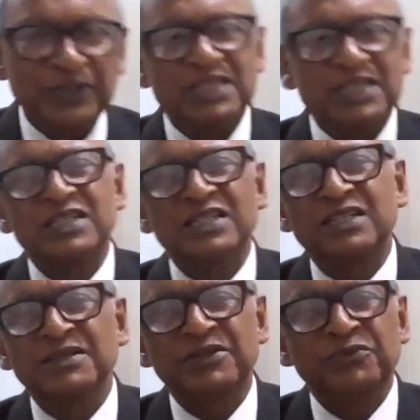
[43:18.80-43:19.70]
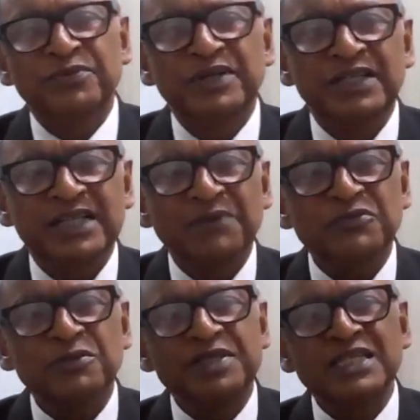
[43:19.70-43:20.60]
which it comes
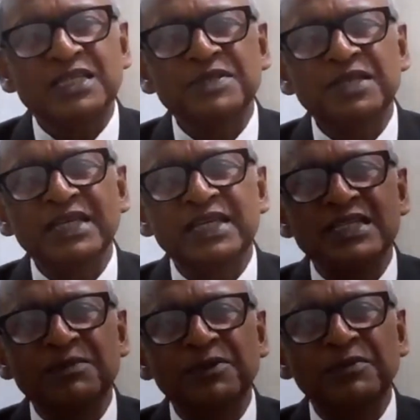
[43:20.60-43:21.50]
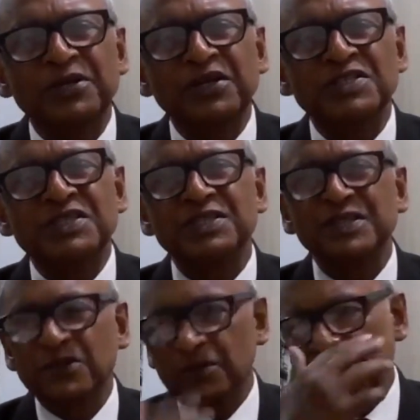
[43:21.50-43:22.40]
from system thinking simply because,
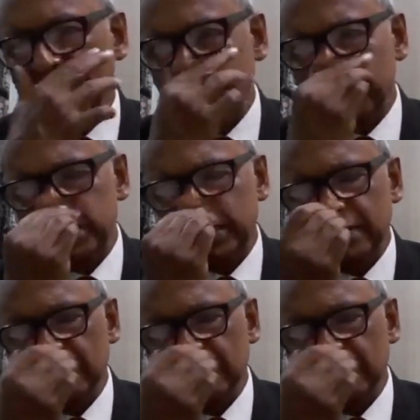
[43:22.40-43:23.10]
I was